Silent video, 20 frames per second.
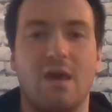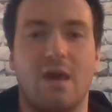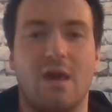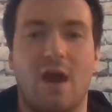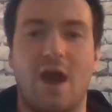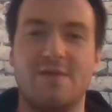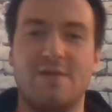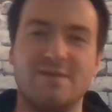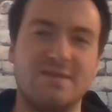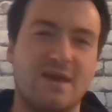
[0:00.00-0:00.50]

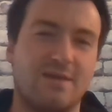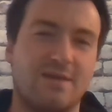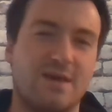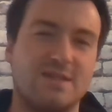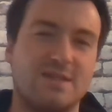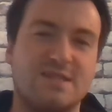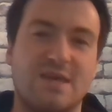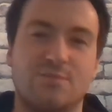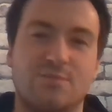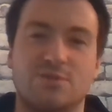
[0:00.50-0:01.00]
I think that
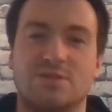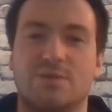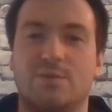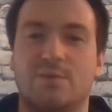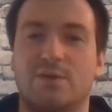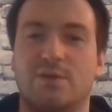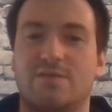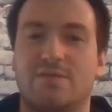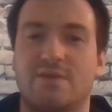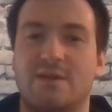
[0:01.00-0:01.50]
last game was
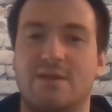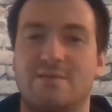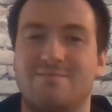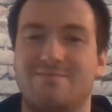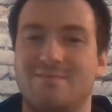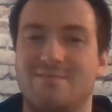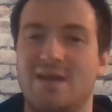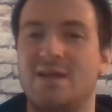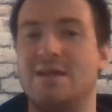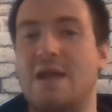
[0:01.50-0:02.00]
somewhat of
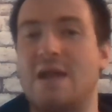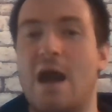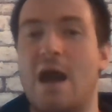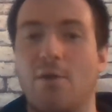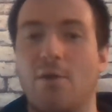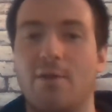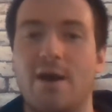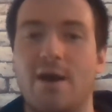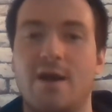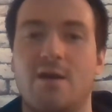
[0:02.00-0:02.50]
not an
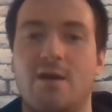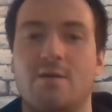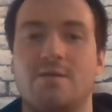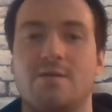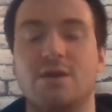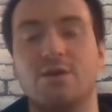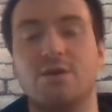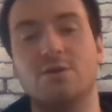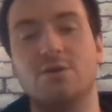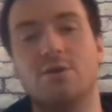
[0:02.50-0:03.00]
outlier.
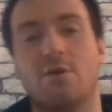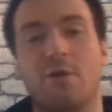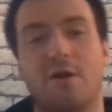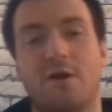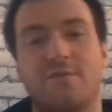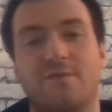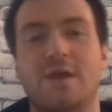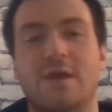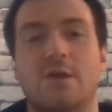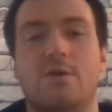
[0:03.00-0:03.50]
He could go
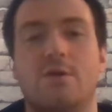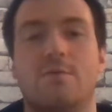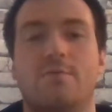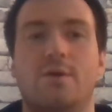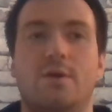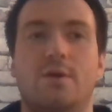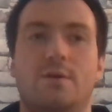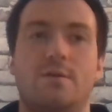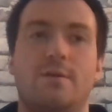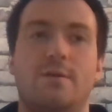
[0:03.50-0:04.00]
off here,
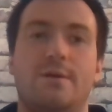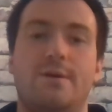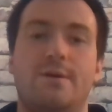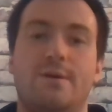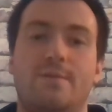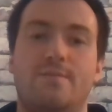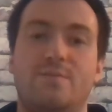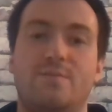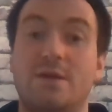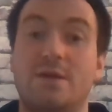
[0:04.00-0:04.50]

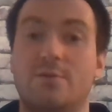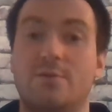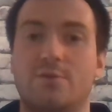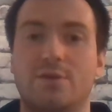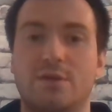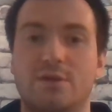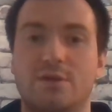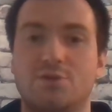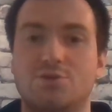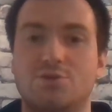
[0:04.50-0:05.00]
but he had a
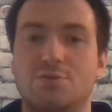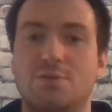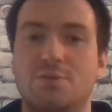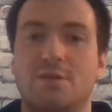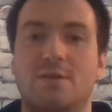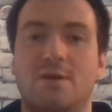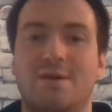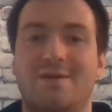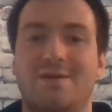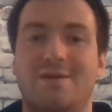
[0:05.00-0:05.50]
really good shooting
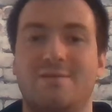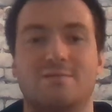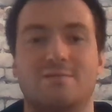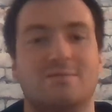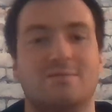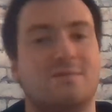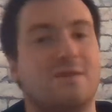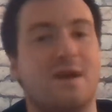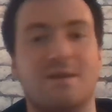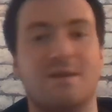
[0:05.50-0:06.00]
night.
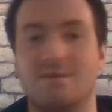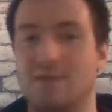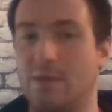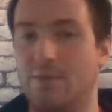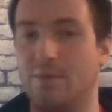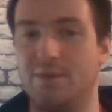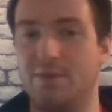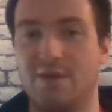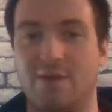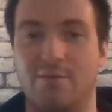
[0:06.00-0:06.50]
Got a
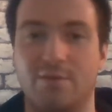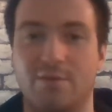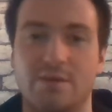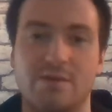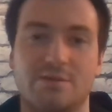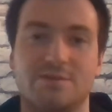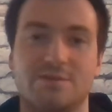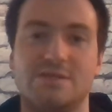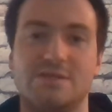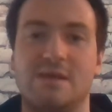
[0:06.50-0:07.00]
double-double. You
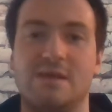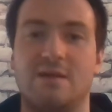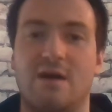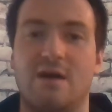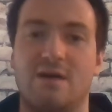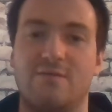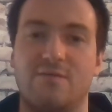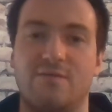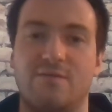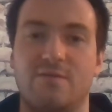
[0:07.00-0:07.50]
don't see that
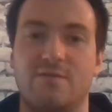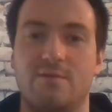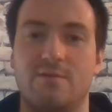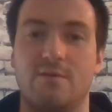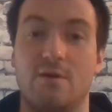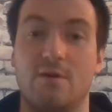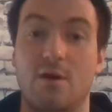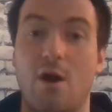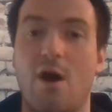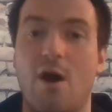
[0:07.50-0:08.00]

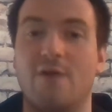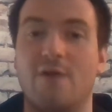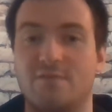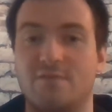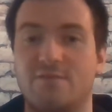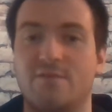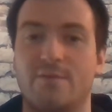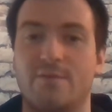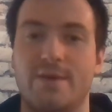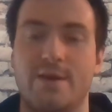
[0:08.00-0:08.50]

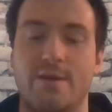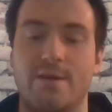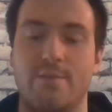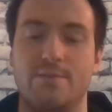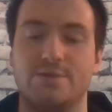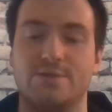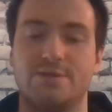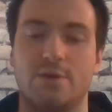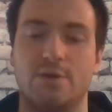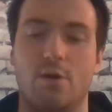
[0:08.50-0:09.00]
often from
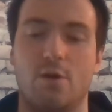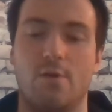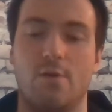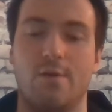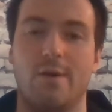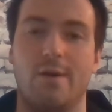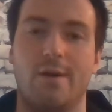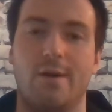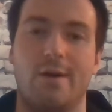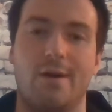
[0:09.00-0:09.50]
him.
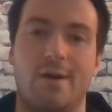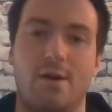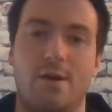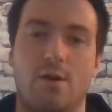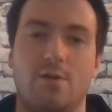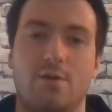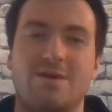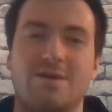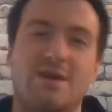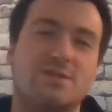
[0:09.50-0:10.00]
So
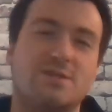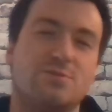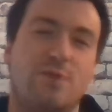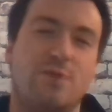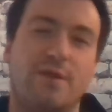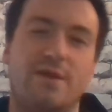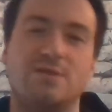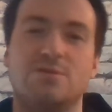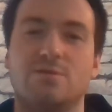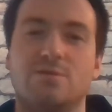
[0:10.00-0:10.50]
yes,
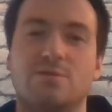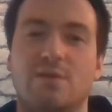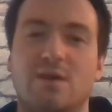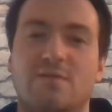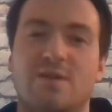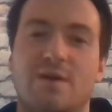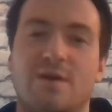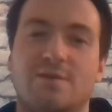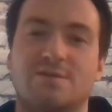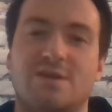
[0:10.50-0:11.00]
while I do like
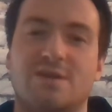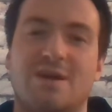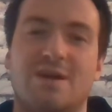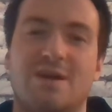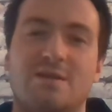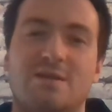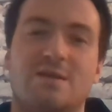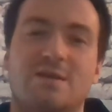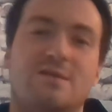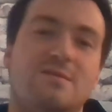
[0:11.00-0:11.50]

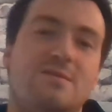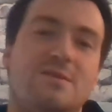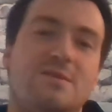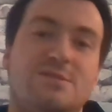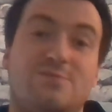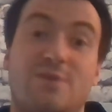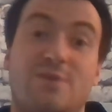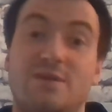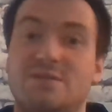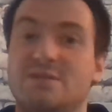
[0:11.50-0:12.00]
Valentine, and
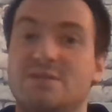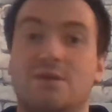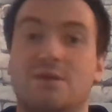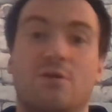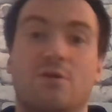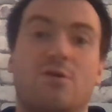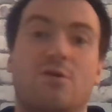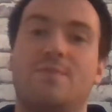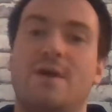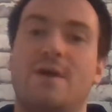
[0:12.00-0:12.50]
his price didn't
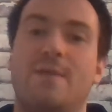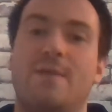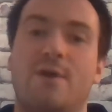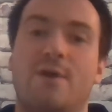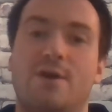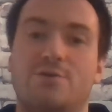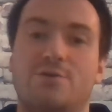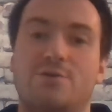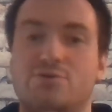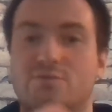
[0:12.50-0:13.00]
go up that
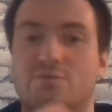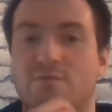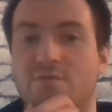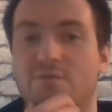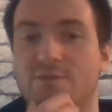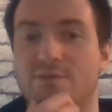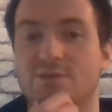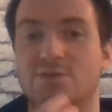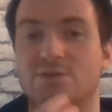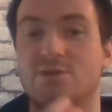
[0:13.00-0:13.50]
much
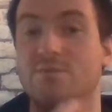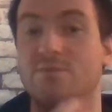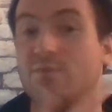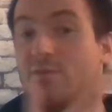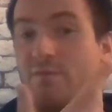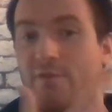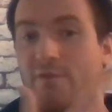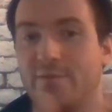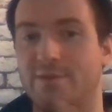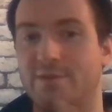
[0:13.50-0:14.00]
from his good
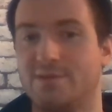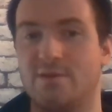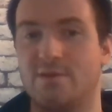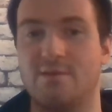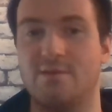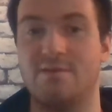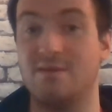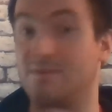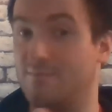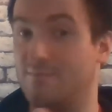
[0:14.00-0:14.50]
performance, so I
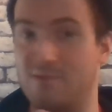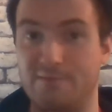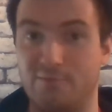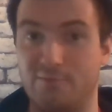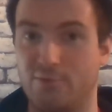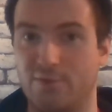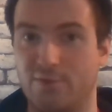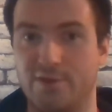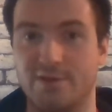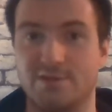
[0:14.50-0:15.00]
think
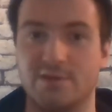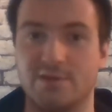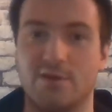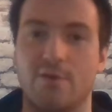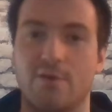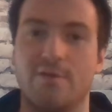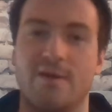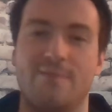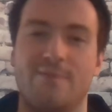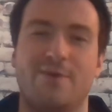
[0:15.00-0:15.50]
people will look to
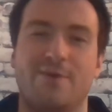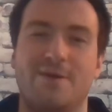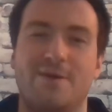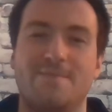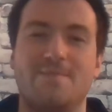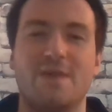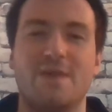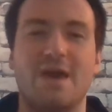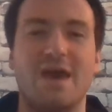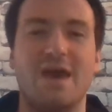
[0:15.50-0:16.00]
go there, but